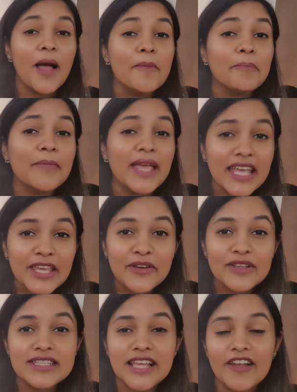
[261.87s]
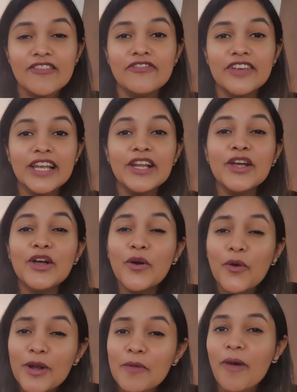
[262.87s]
Make yourself feel
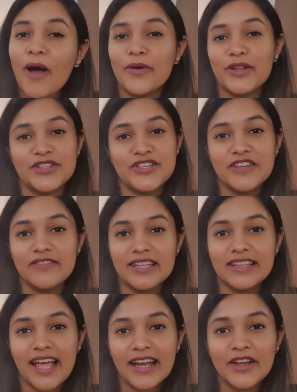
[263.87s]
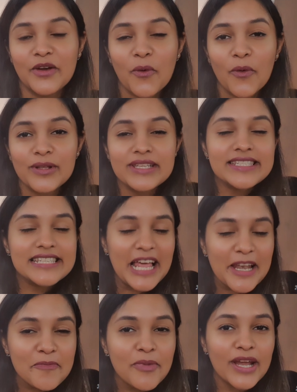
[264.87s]
good about achieving that goal.
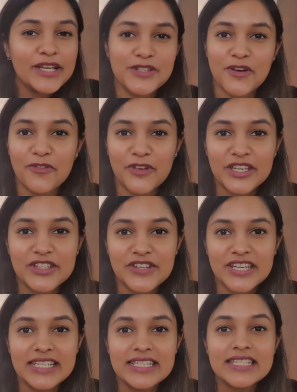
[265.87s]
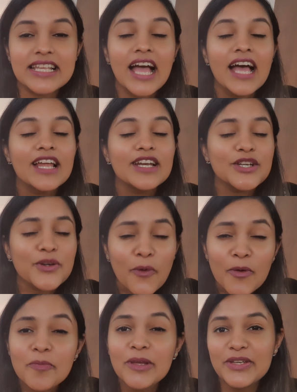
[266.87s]
Celebrate your victories.
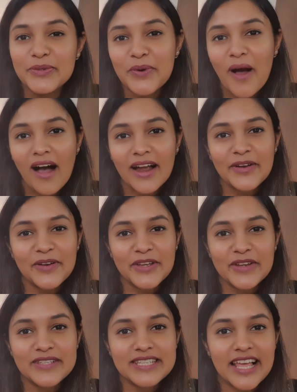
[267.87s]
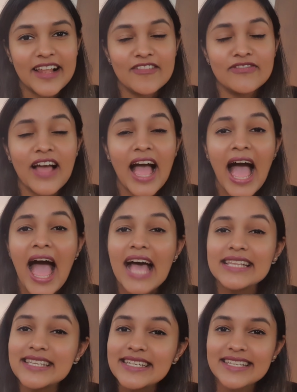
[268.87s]
Don't be too hard on yourself.
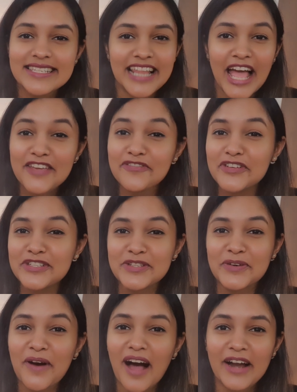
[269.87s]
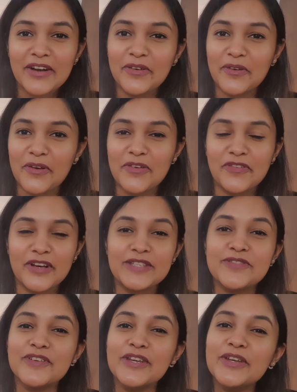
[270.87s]
As it is, life is so hard on all of
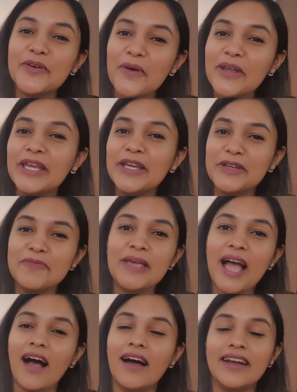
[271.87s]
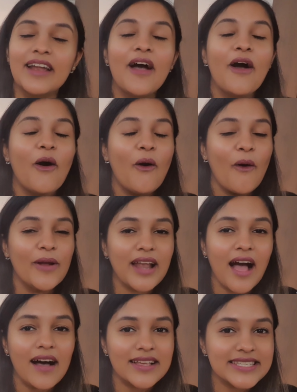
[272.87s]
us. We don't need to be hard
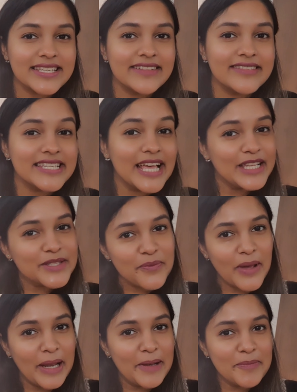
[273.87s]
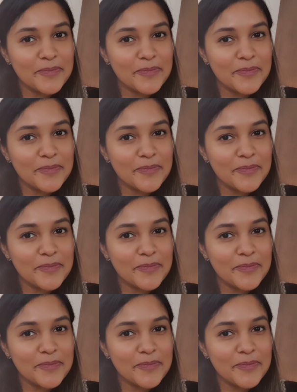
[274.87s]
on ourselves as well.